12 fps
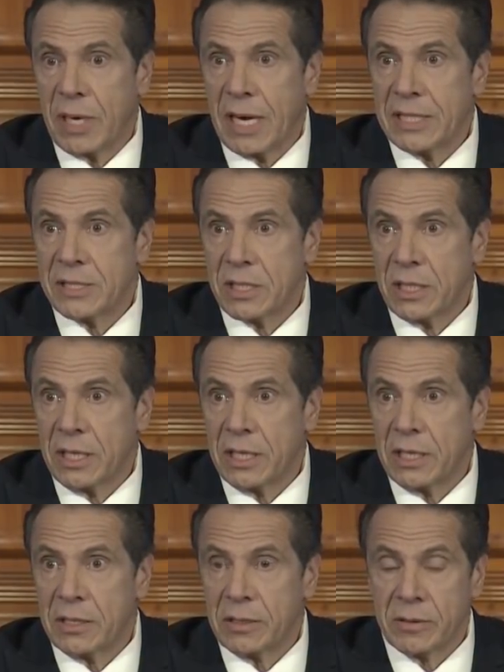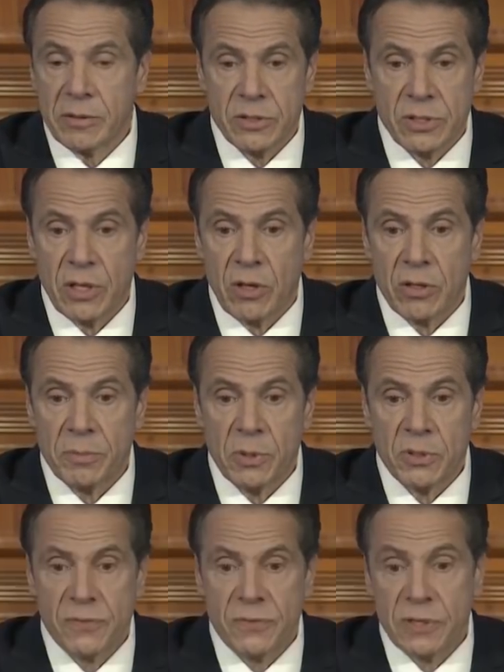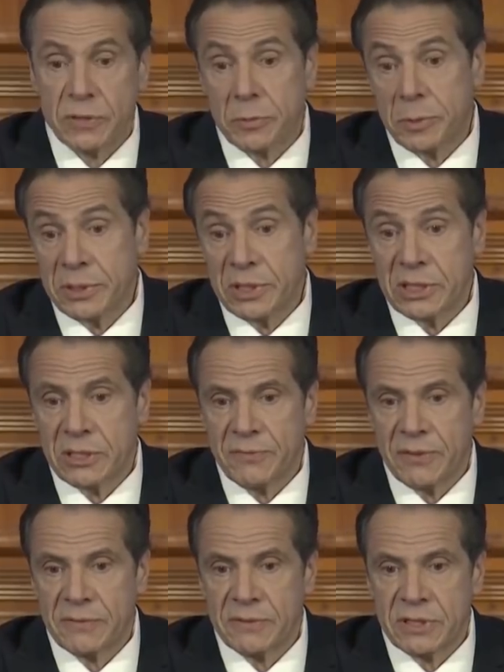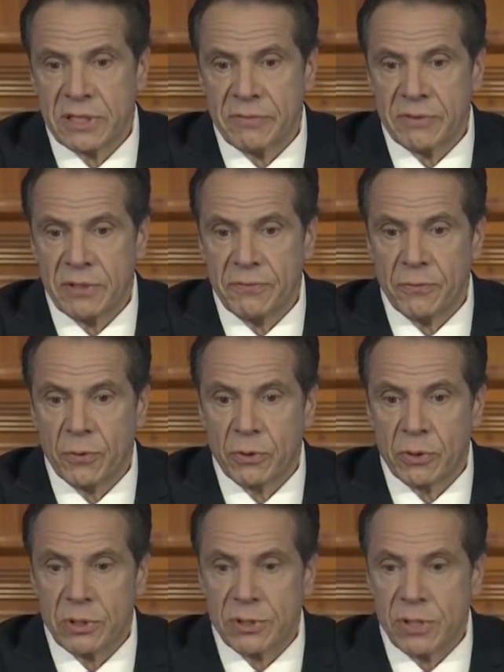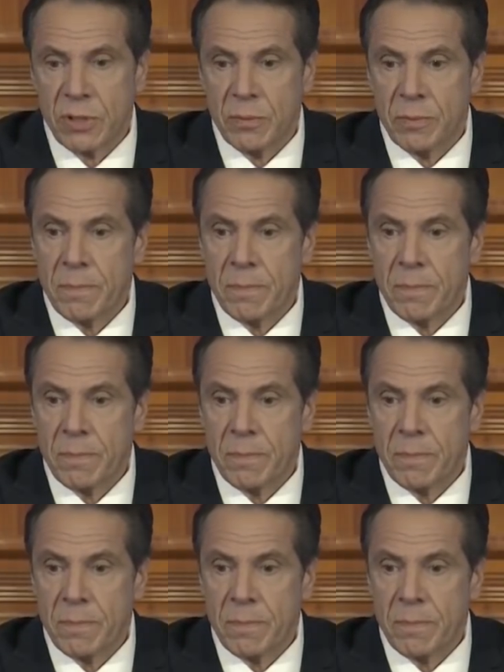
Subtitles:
isolating because they are the most vulnerable, 65 to 74 also.